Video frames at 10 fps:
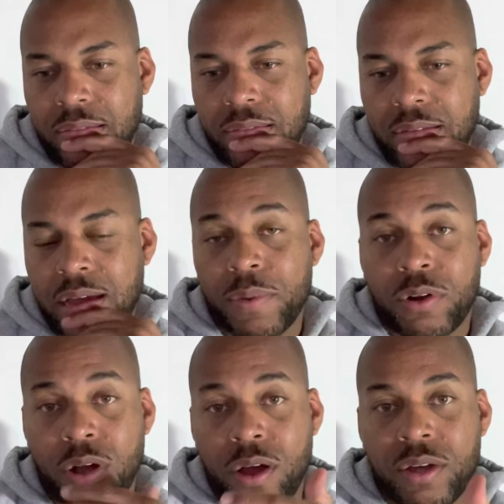come
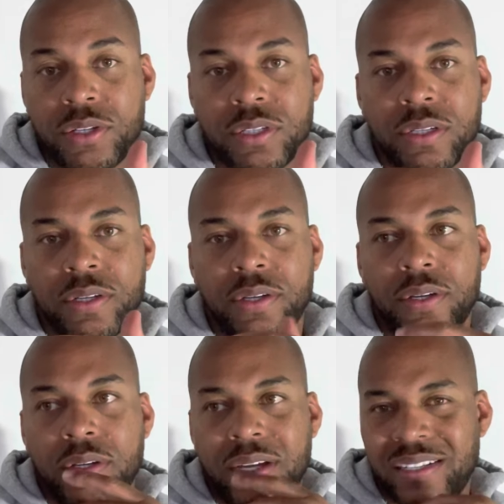across
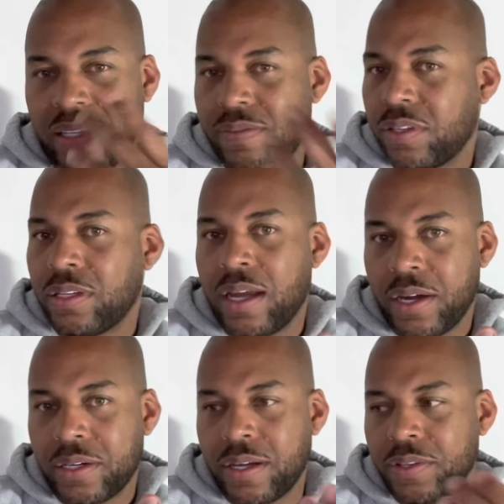and see if they're lying
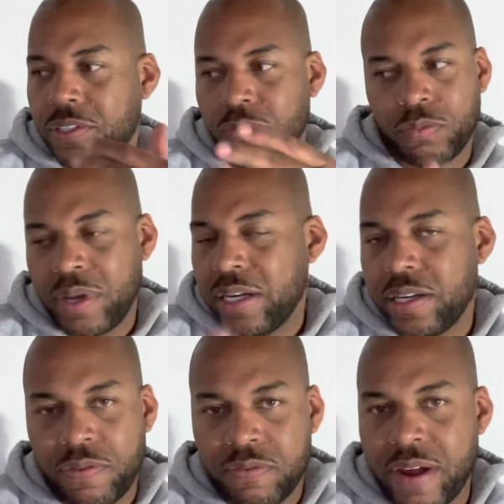or not. There's many
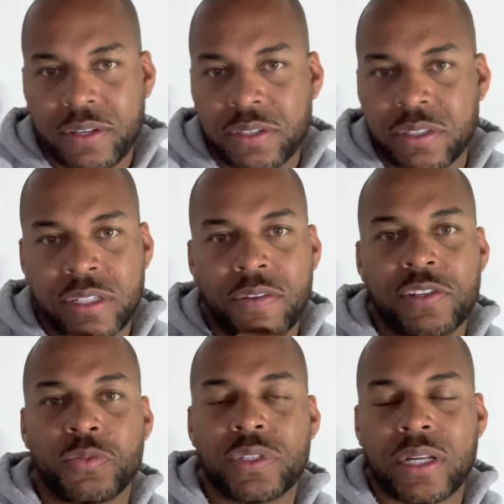different factors that tell if
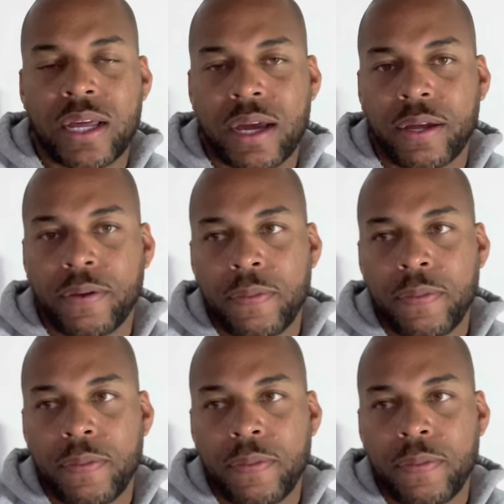someone's lying.